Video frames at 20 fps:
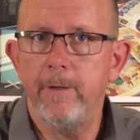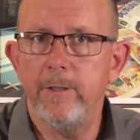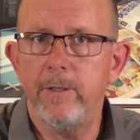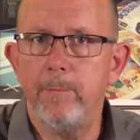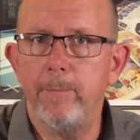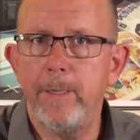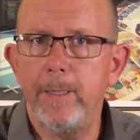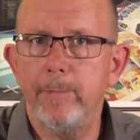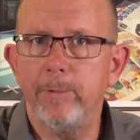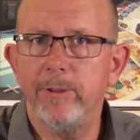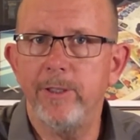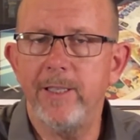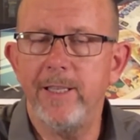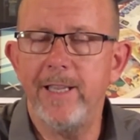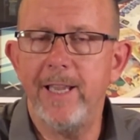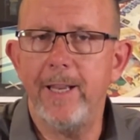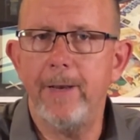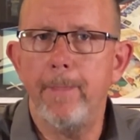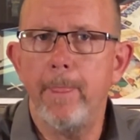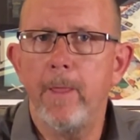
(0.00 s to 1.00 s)
to be able to
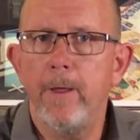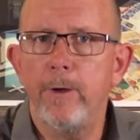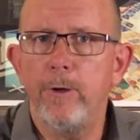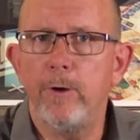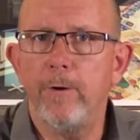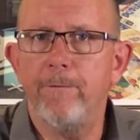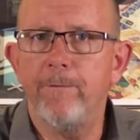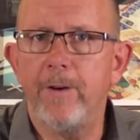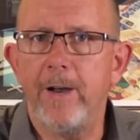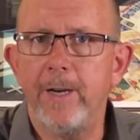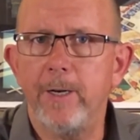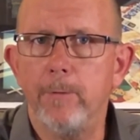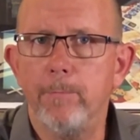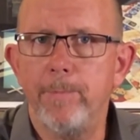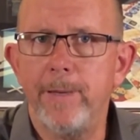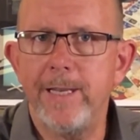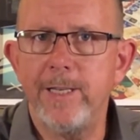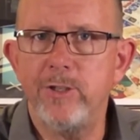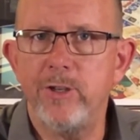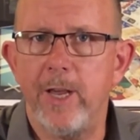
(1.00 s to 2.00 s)
get your final
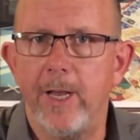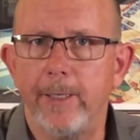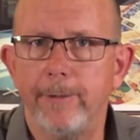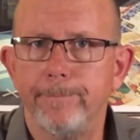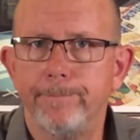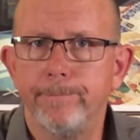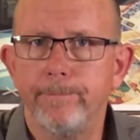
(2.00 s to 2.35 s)
paycheck,